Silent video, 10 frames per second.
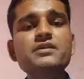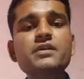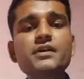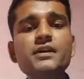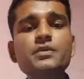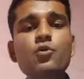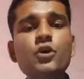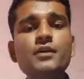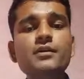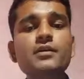end
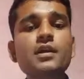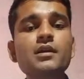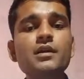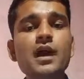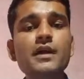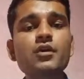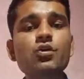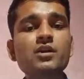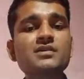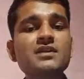point lie
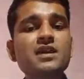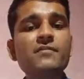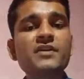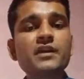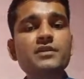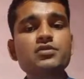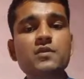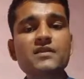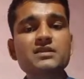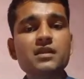on a circumference of
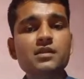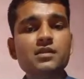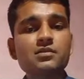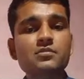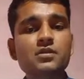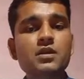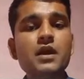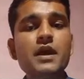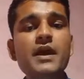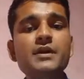a circle
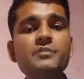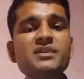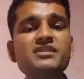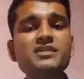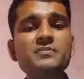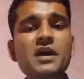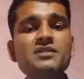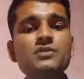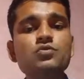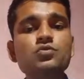and which is
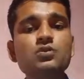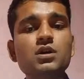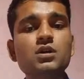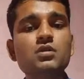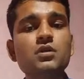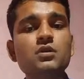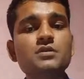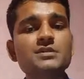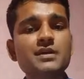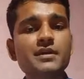passes through the
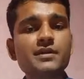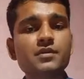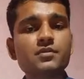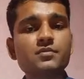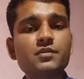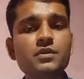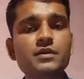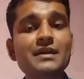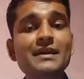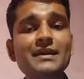center.
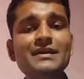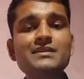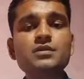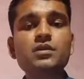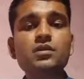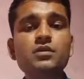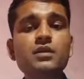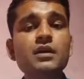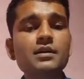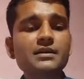It is called
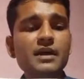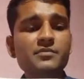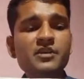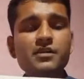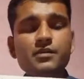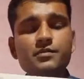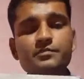diameter.